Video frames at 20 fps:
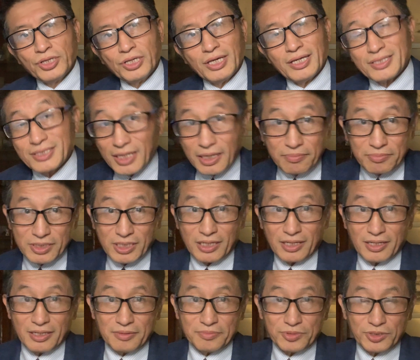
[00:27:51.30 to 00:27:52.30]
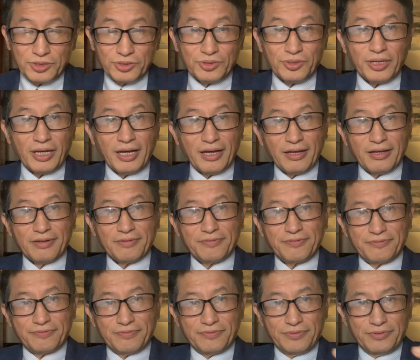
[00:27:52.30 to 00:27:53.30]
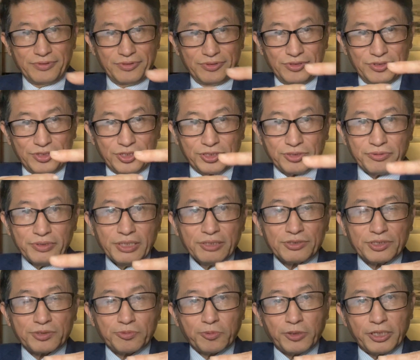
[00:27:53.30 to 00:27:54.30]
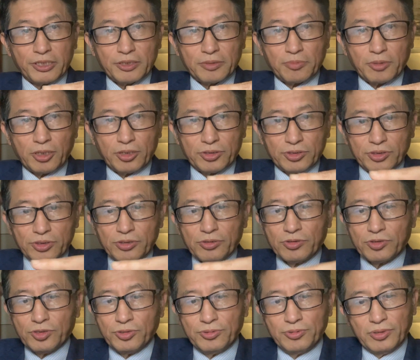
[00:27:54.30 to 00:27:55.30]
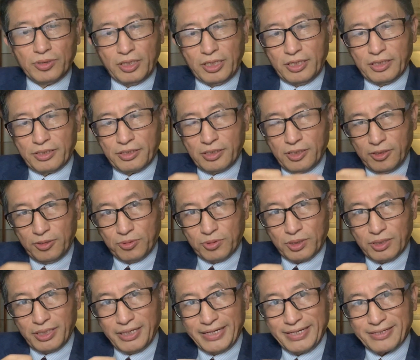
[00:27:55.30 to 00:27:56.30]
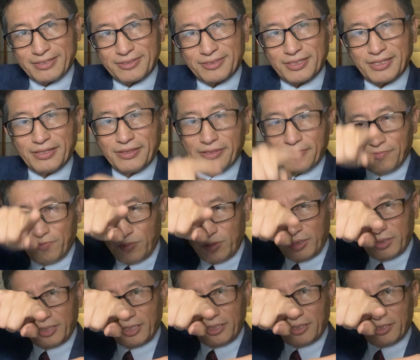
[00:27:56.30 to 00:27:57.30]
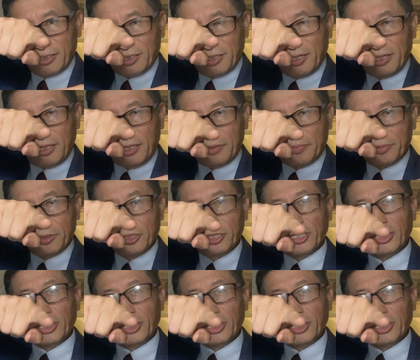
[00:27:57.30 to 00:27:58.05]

And sometimes you have 3 spreader bars, 2 on the lower layer and then 1 on the top.